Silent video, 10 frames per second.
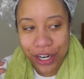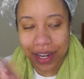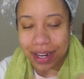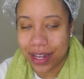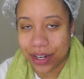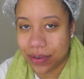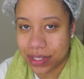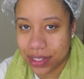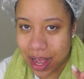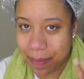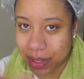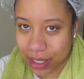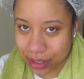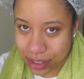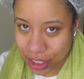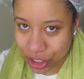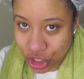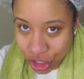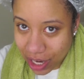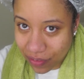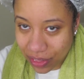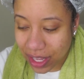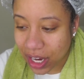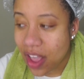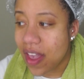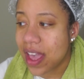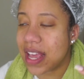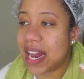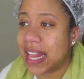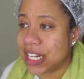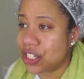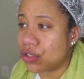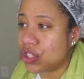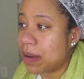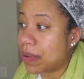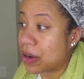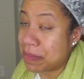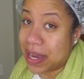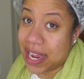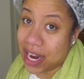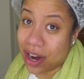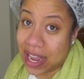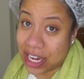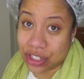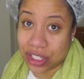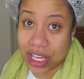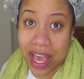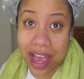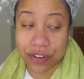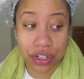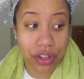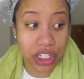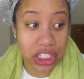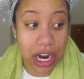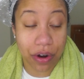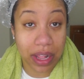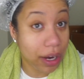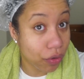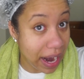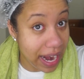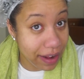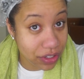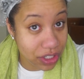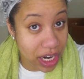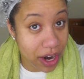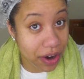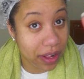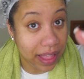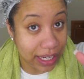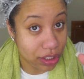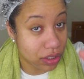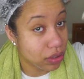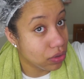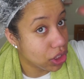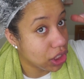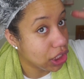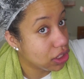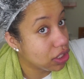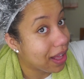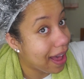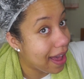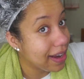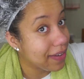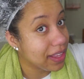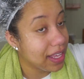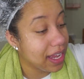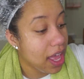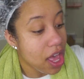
I know it's not, but like the texture and everything, and I like to use shea butter in my hair actually after the shower, like right after the shower, like as soon as it's like still hot and everything.